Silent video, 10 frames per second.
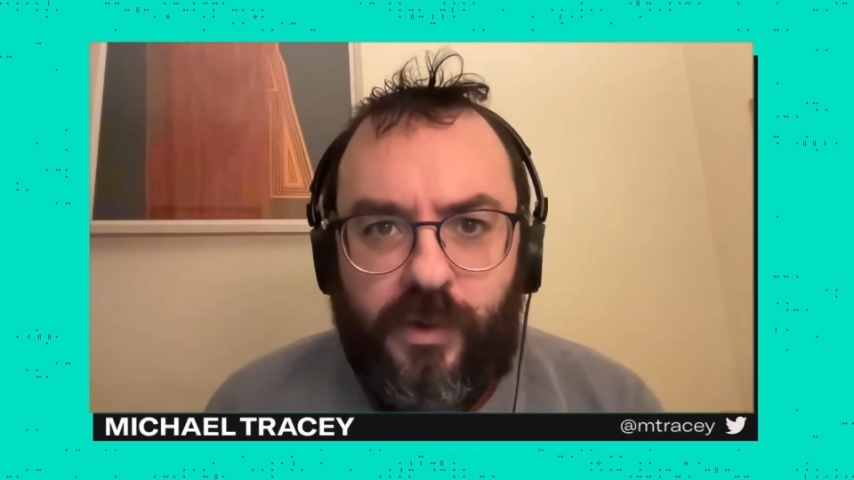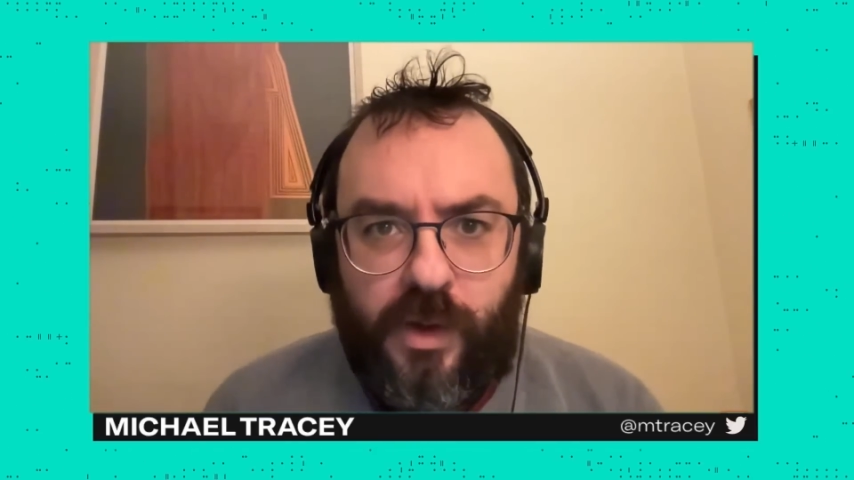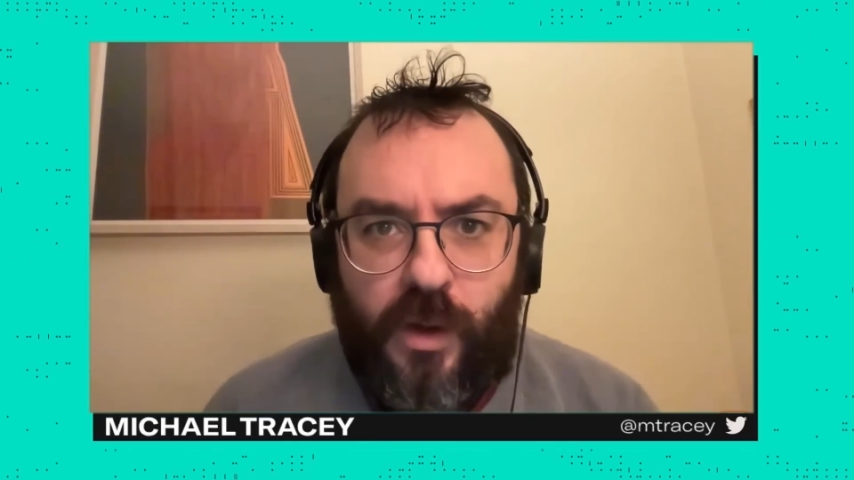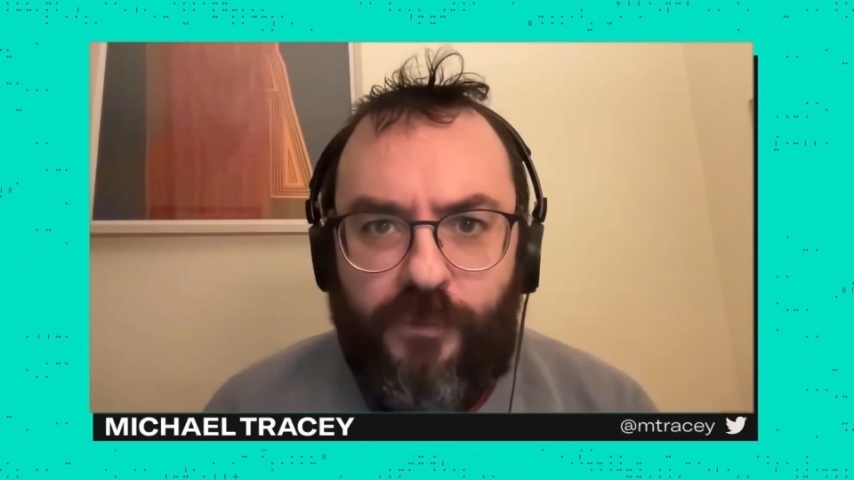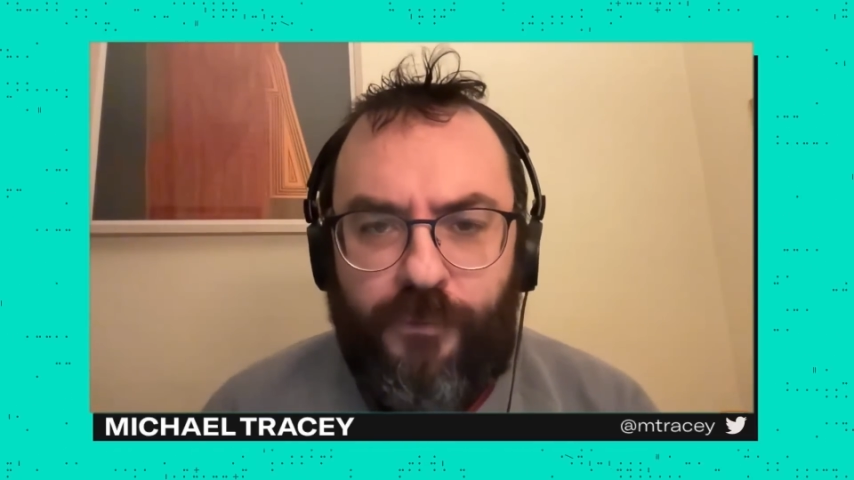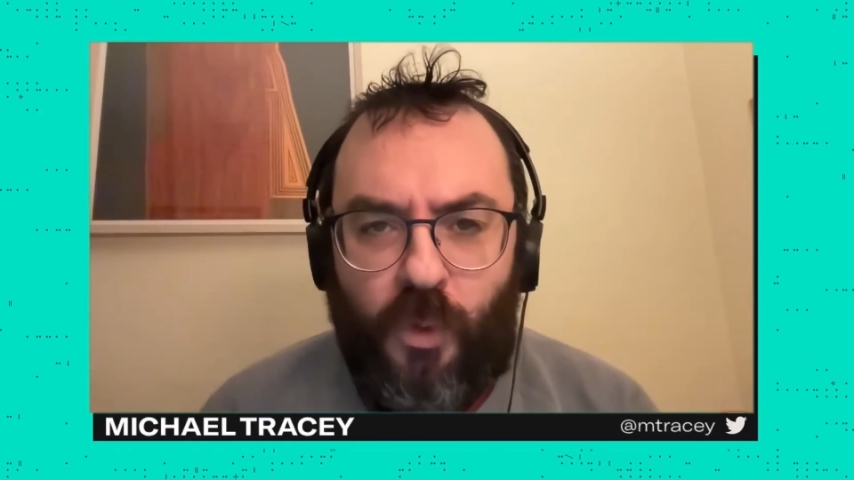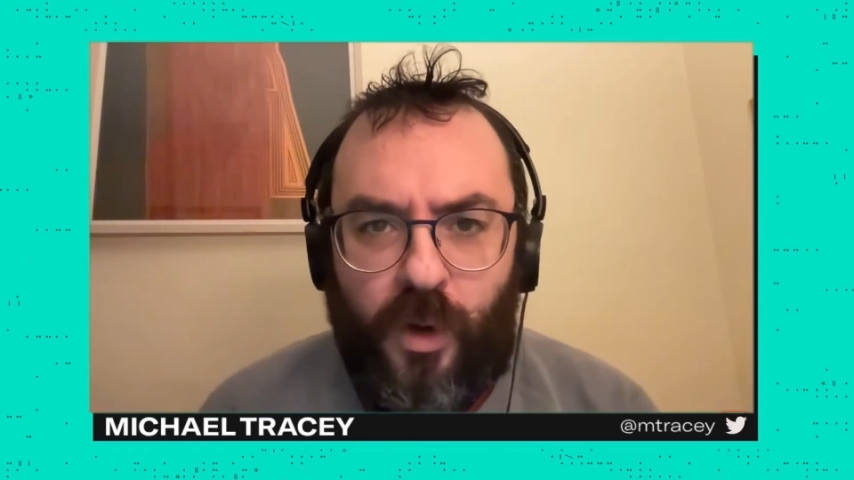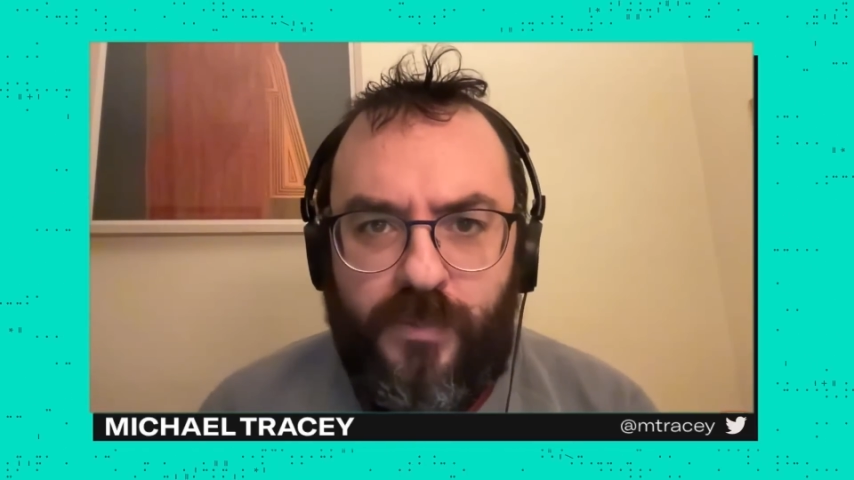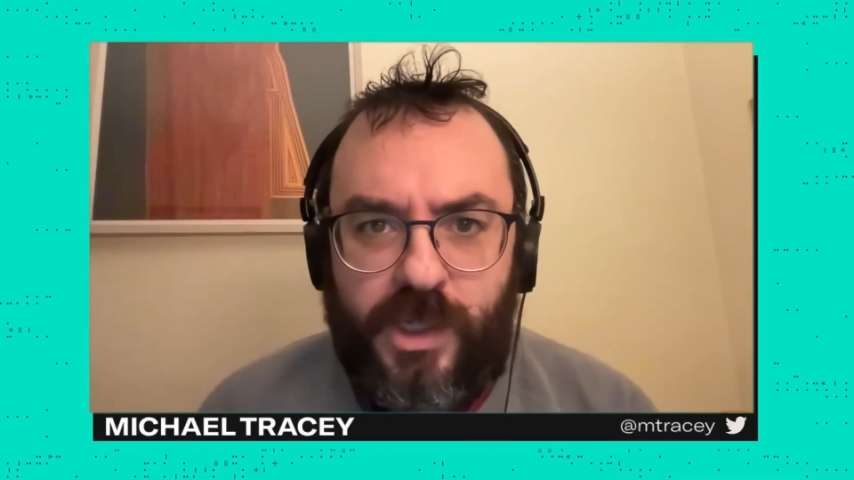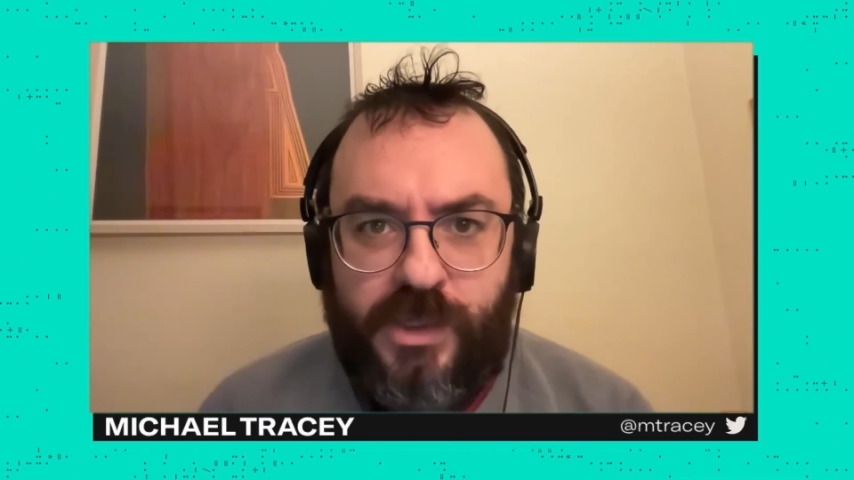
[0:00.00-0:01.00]
you know
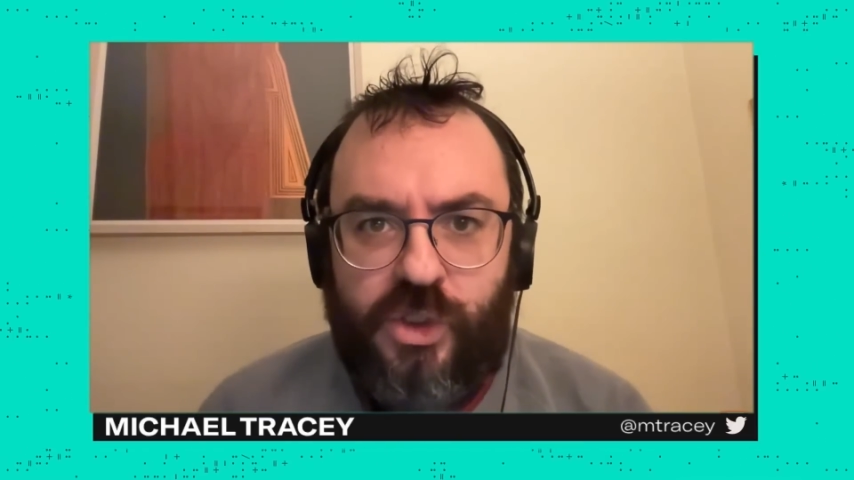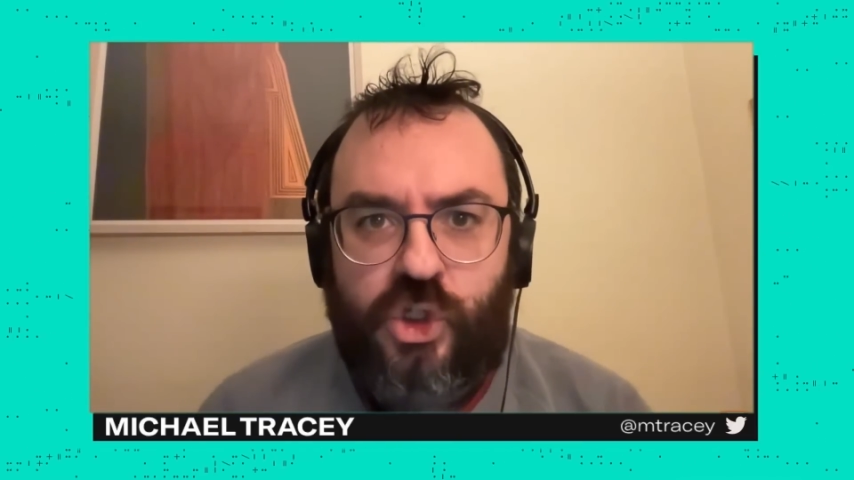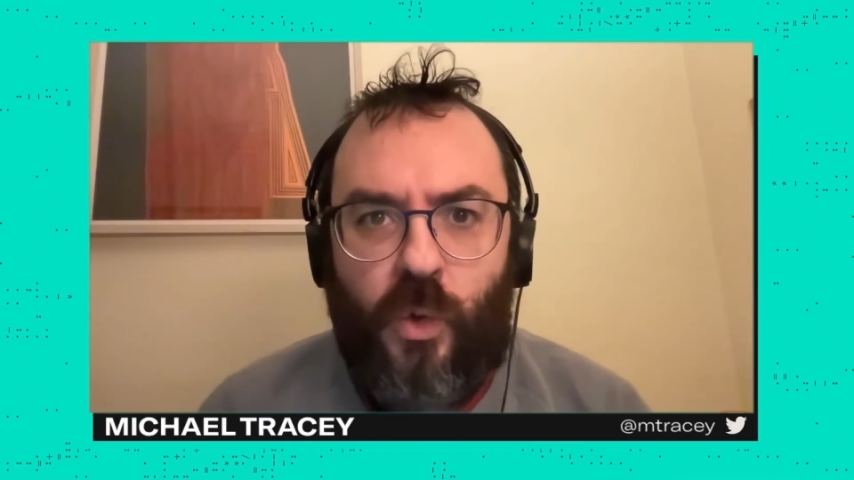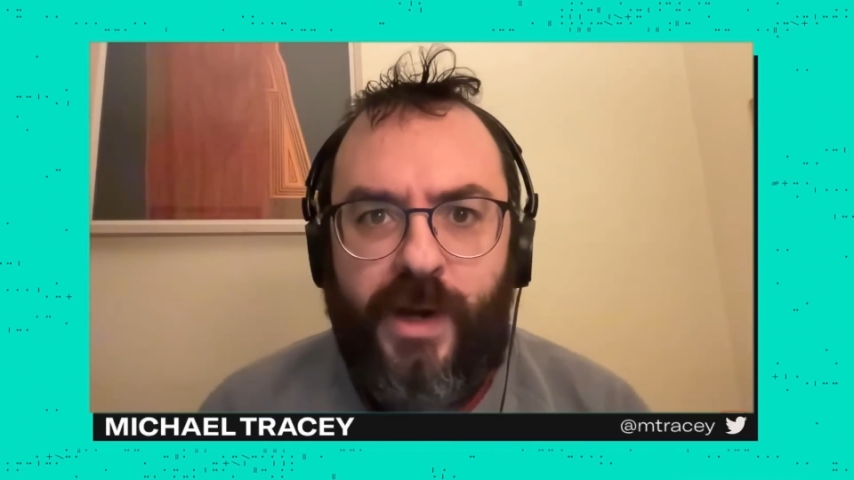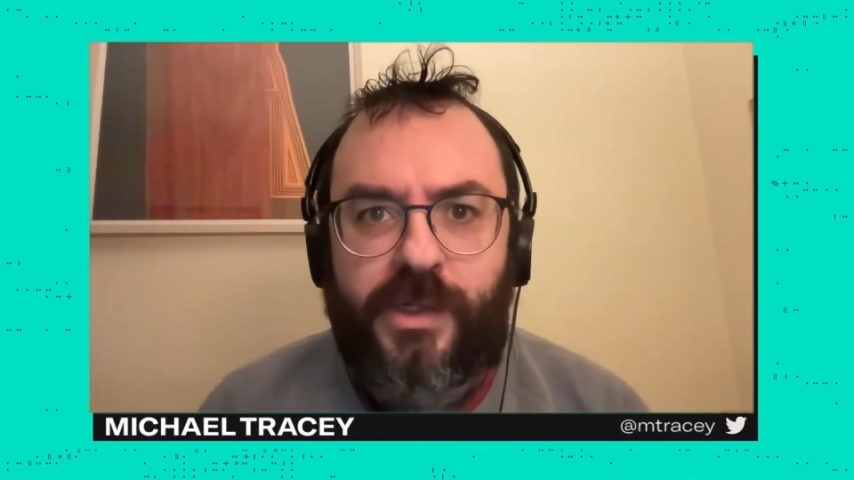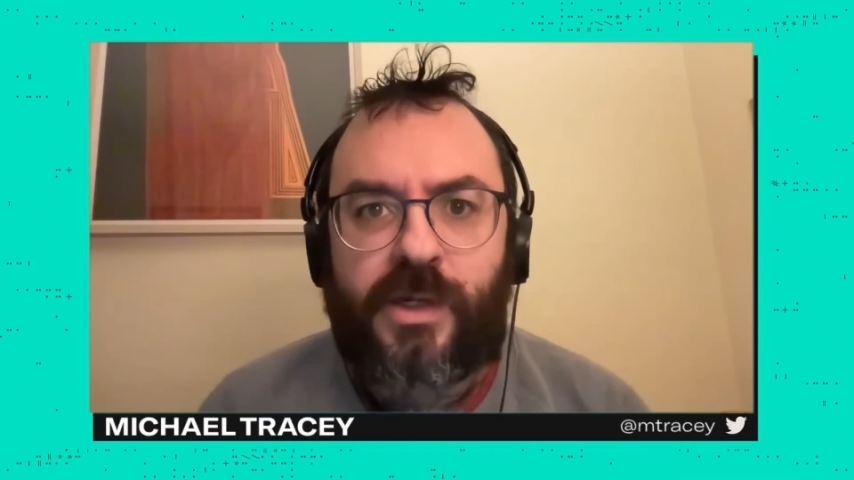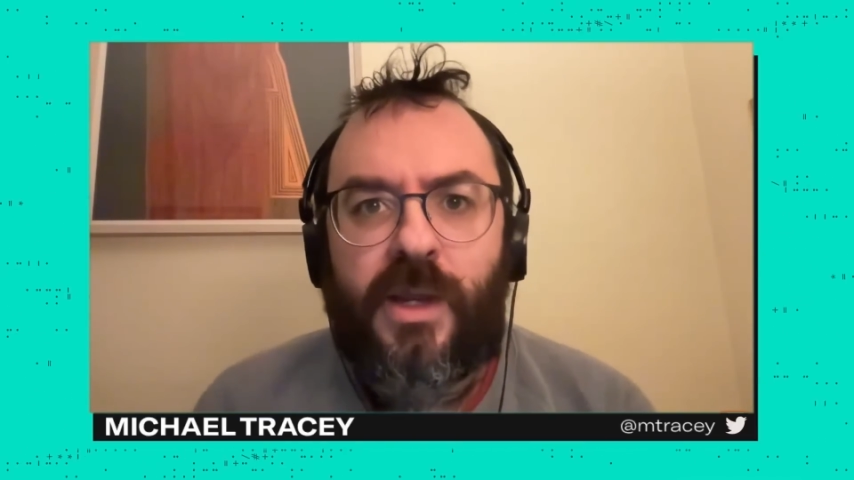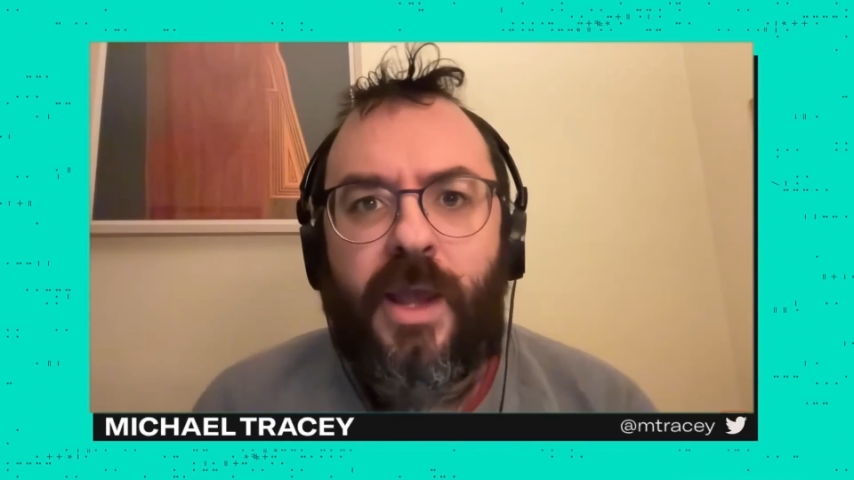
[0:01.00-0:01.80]
form this joint